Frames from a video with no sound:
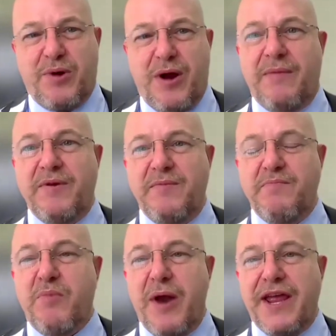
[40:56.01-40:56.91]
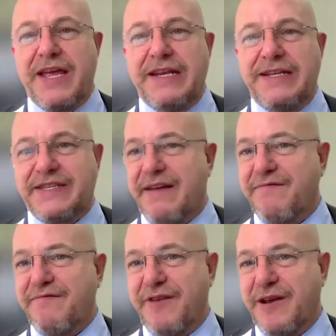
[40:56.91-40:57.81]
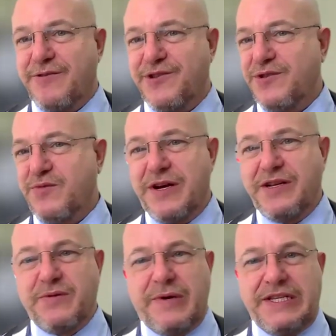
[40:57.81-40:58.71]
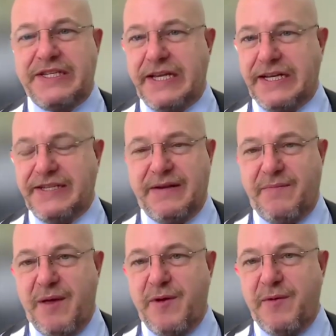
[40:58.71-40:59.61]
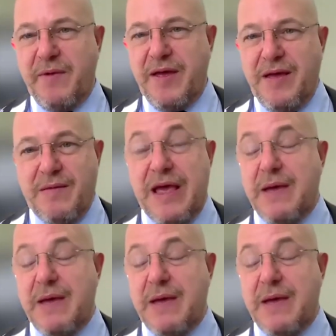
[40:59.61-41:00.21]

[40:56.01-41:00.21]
and probably break into seven figures in 2026, and maybe